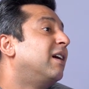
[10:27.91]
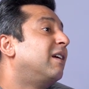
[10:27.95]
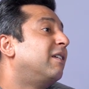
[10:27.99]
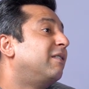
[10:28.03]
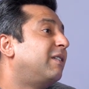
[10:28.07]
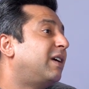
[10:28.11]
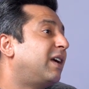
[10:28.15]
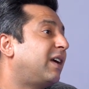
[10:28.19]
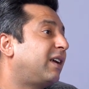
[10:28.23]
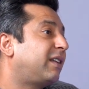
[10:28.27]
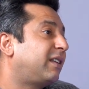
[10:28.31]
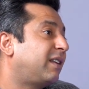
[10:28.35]

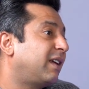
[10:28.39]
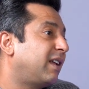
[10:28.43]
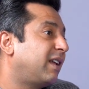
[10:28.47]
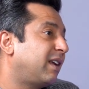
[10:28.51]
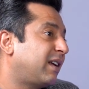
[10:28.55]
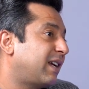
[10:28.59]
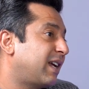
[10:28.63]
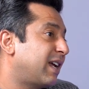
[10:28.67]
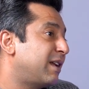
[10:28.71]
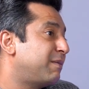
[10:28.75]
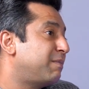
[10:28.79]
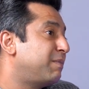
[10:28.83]
where there
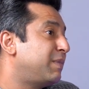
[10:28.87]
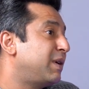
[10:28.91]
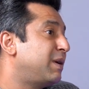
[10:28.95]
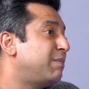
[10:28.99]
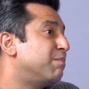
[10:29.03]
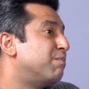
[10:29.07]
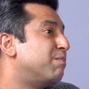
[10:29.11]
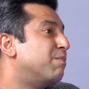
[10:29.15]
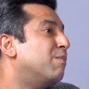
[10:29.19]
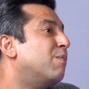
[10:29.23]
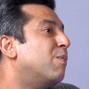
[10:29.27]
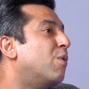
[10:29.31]
can be
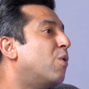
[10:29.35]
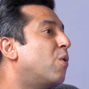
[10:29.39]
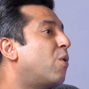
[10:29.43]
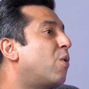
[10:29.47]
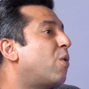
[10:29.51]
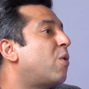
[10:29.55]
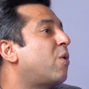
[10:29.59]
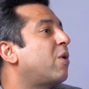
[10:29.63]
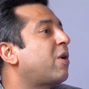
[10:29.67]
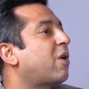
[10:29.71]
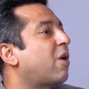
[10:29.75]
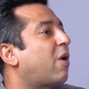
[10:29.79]

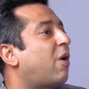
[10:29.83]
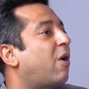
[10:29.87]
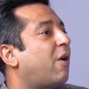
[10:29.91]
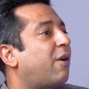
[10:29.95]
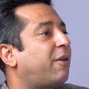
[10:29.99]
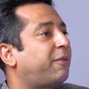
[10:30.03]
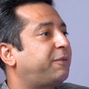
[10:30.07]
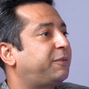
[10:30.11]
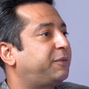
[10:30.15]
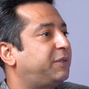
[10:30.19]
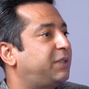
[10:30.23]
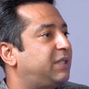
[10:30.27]
more
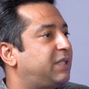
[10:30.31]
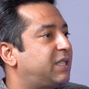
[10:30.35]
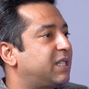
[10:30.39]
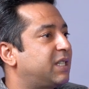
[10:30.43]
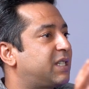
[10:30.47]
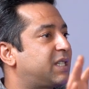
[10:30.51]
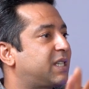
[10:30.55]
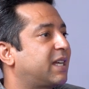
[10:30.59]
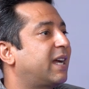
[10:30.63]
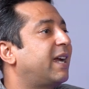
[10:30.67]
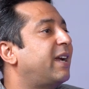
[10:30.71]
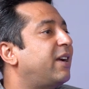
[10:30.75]
of
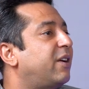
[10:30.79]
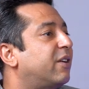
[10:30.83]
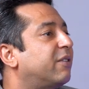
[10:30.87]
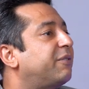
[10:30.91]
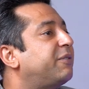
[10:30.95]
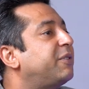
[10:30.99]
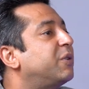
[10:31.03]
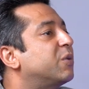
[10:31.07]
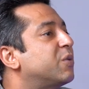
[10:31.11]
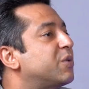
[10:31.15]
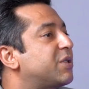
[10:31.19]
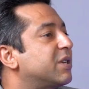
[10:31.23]
this kind
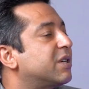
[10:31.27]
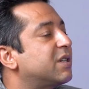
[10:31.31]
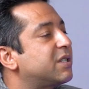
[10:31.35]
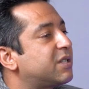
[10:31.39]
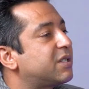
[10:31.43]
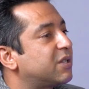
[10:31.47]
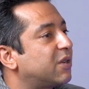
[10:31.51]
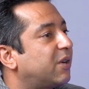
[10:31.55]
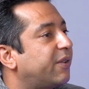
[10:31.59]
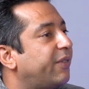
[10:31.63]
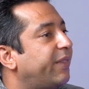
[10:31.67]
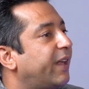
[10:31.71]
of
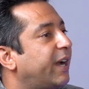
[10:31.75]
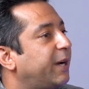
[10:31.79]
users on